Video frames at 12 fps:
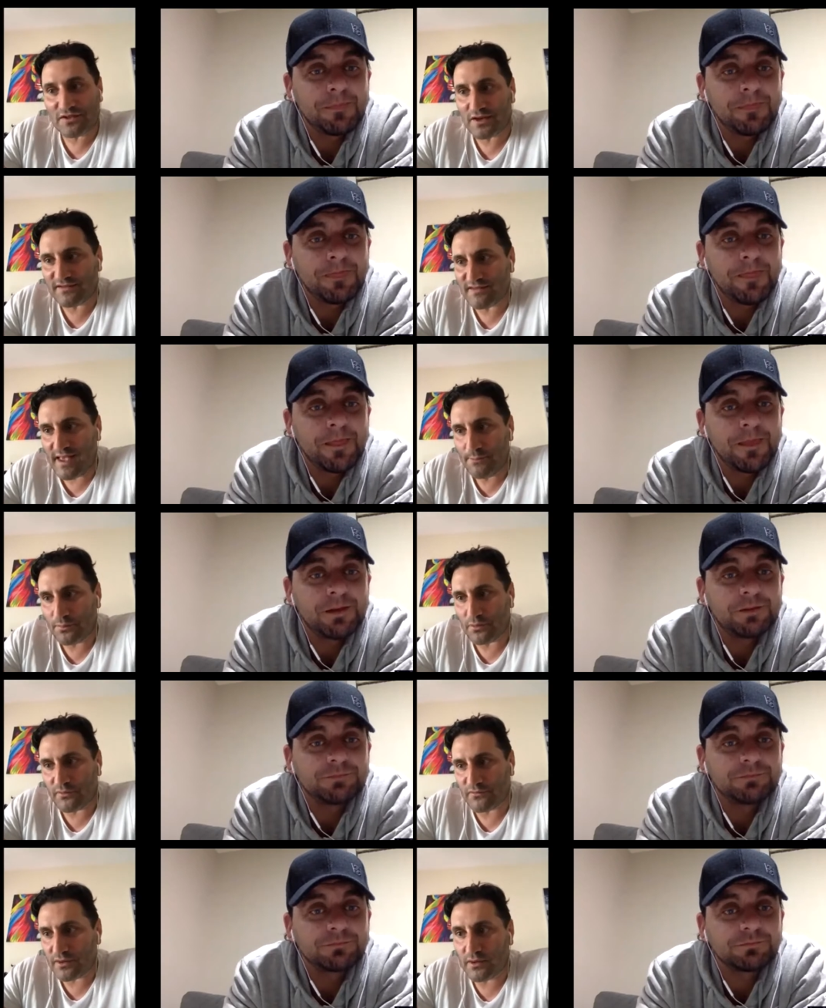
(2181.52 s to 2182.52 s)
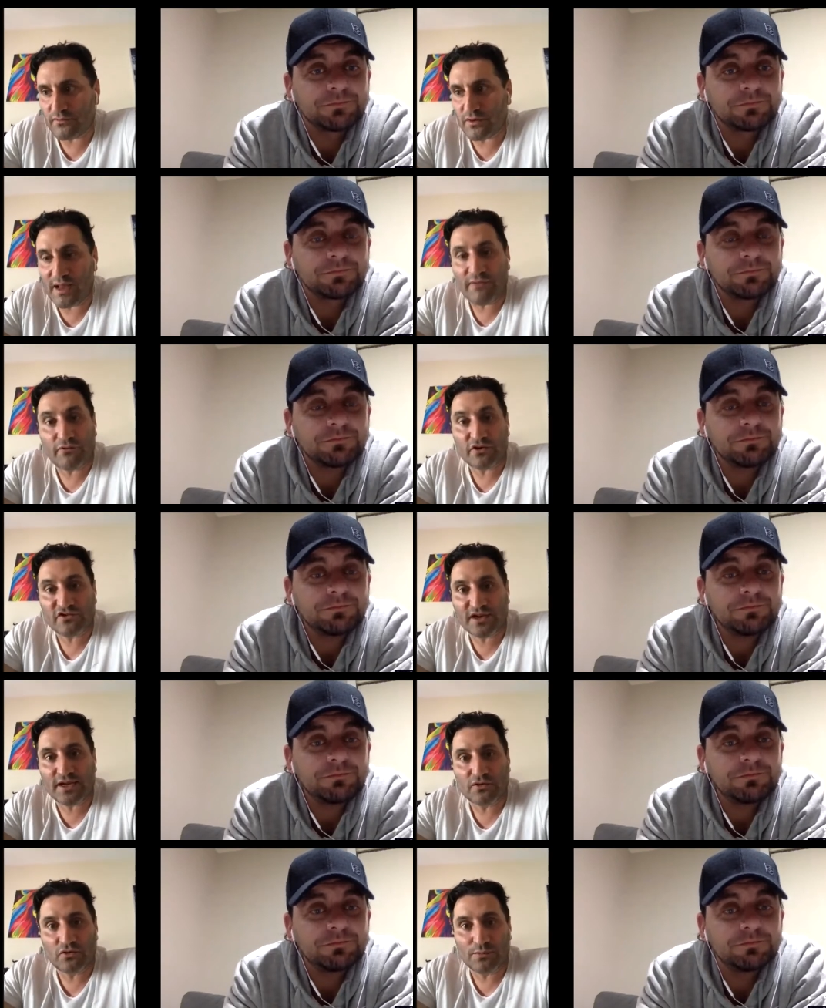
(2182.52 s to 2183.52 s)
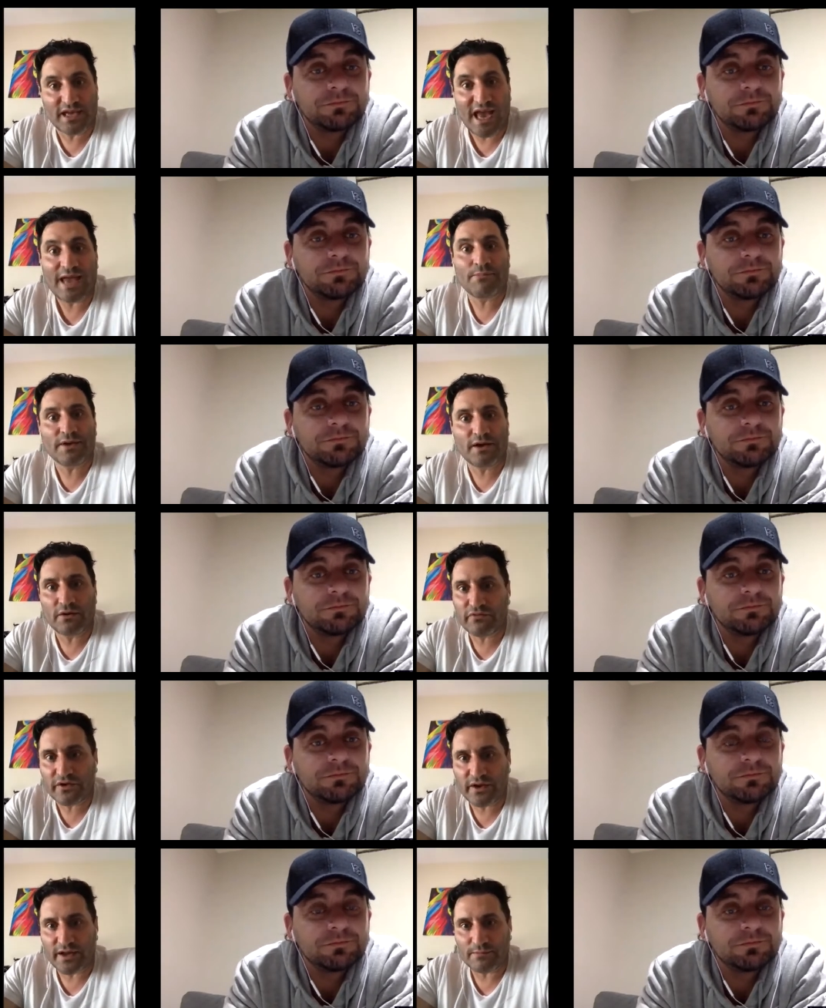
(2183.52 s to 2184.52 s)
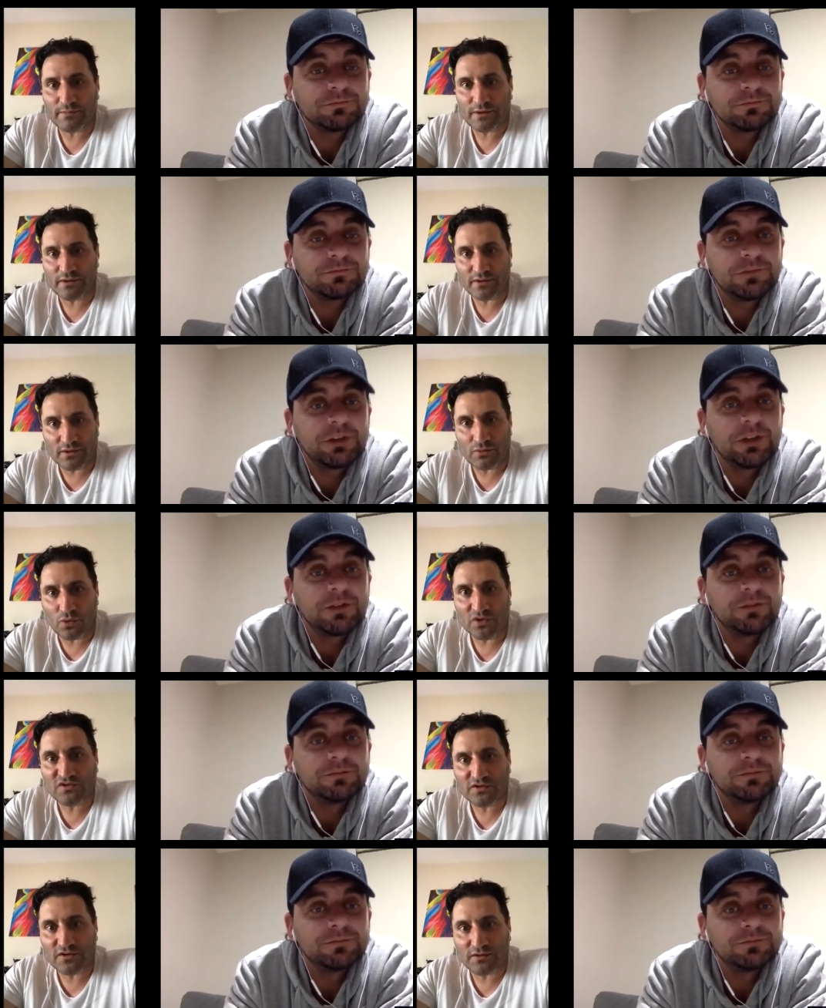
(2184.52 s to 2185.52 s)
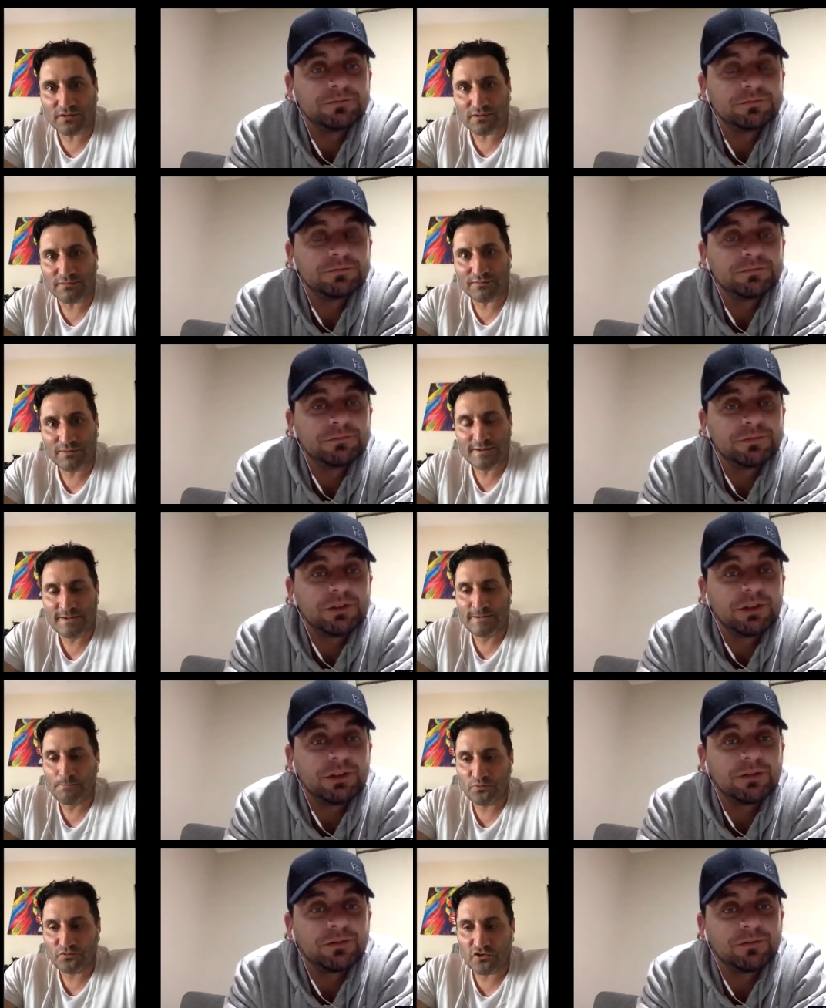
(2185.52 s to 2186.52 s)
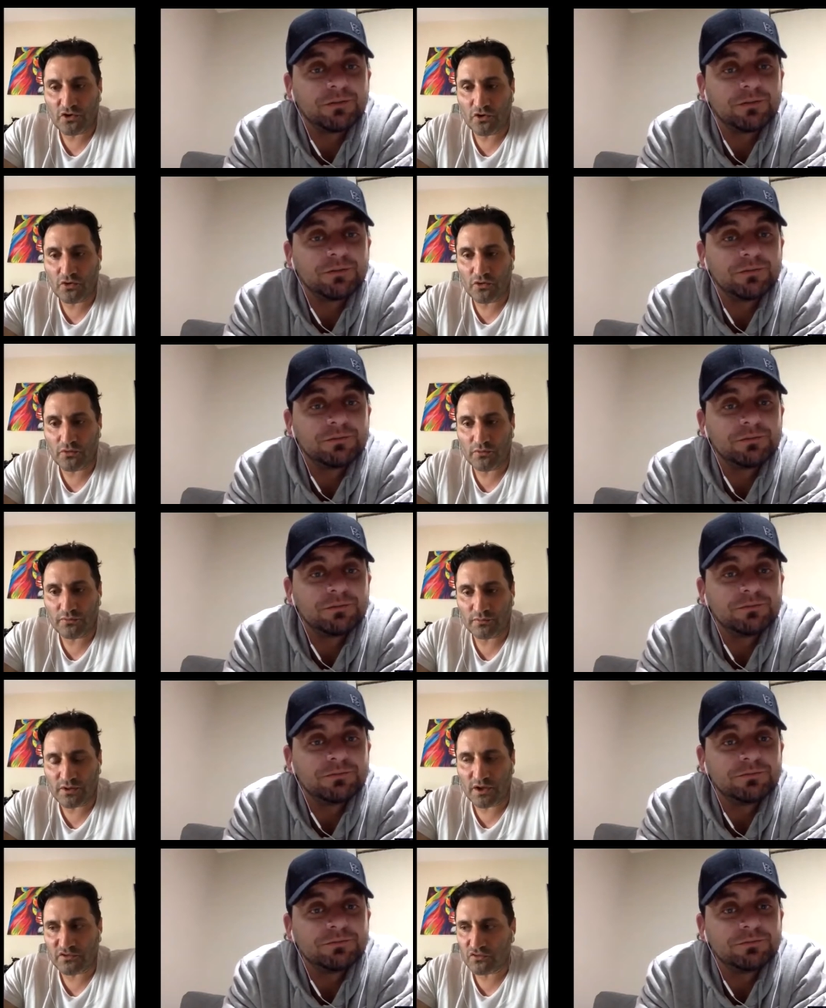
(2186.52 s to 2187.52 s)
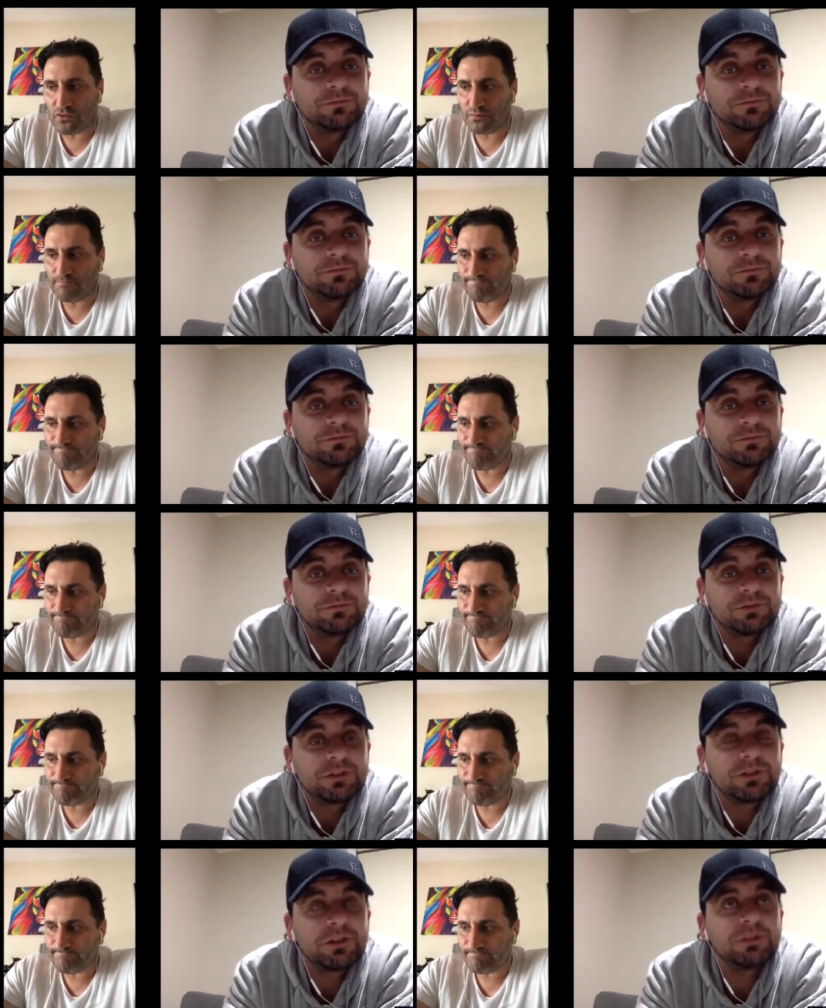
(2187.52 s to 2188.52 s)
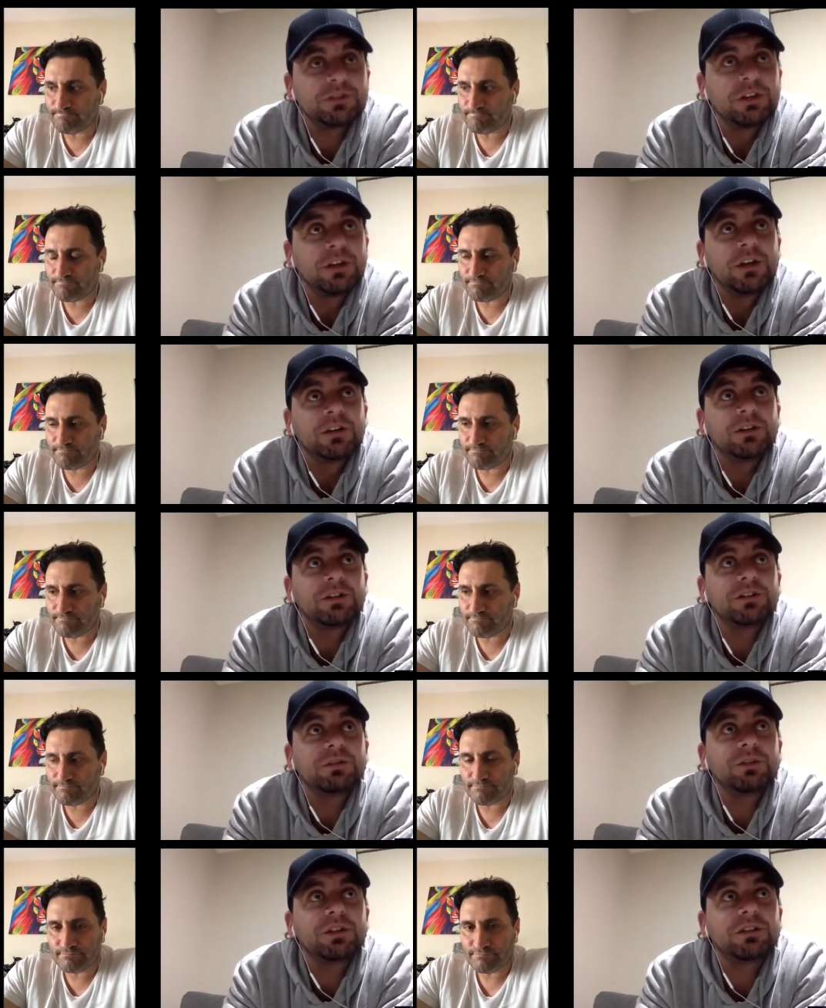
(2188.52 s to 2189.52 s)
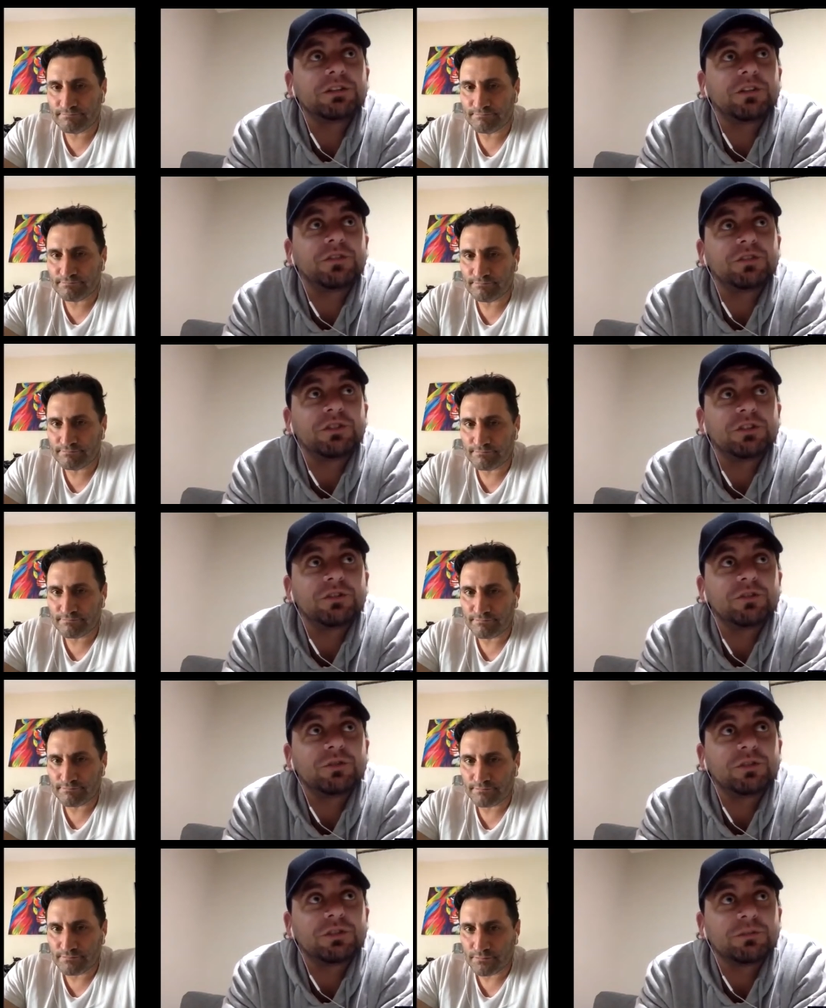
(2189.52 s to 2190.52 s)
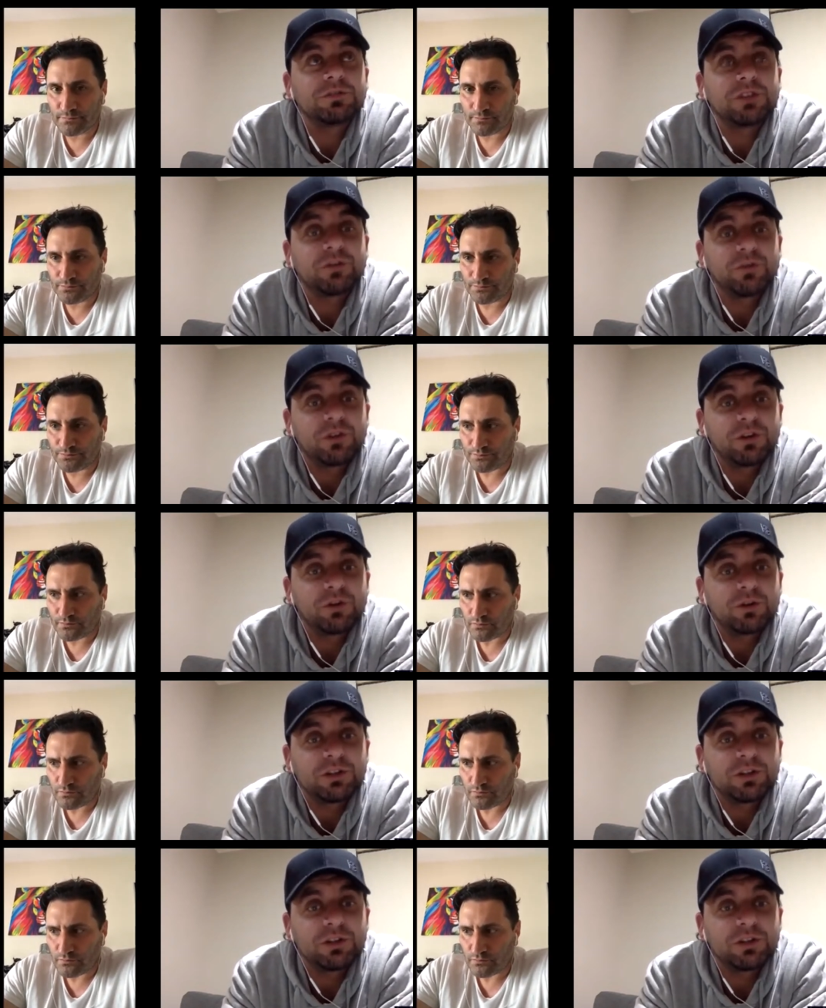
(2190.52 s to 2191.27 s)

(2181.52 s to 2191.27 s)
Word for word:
Speaker 1: an example of, a, of an average kid who became better every day. Yeah. Wanted it. Yeah. So, no, it's
Speaker 2: good. So tell us, tell us some of the other stuff. You said you're doing some stuff with El